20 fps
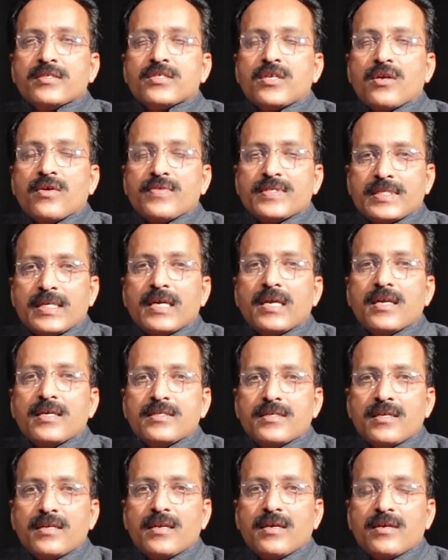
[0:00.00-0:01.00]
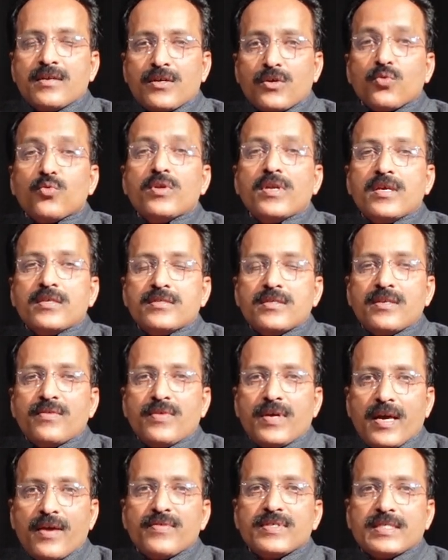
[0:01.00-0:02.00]
instead of a single engine, twin engine,
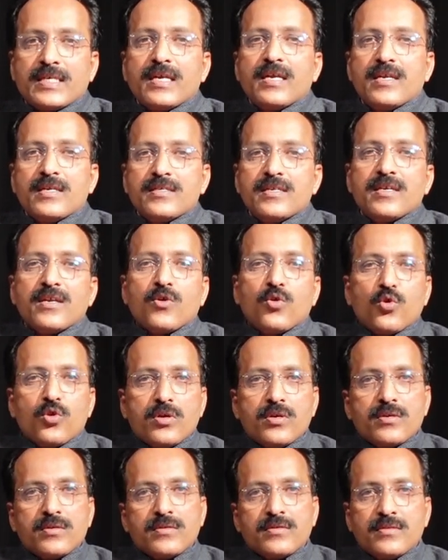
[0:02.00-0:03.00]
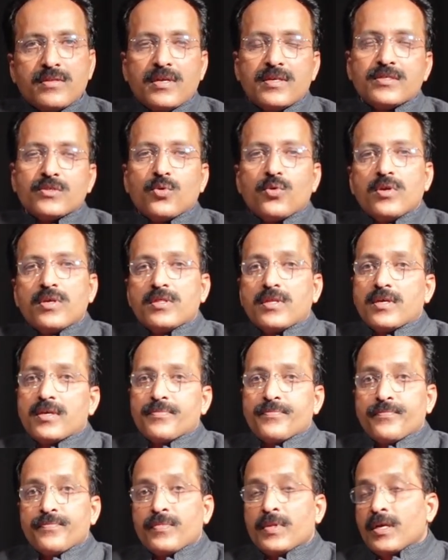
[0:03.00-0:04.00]
we have a single engine core. That's the only
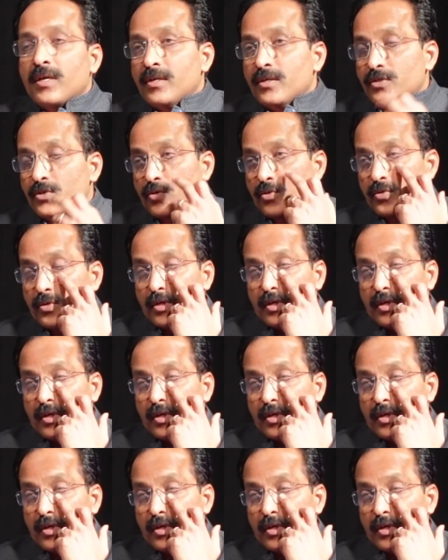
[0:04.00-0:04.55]
thing. So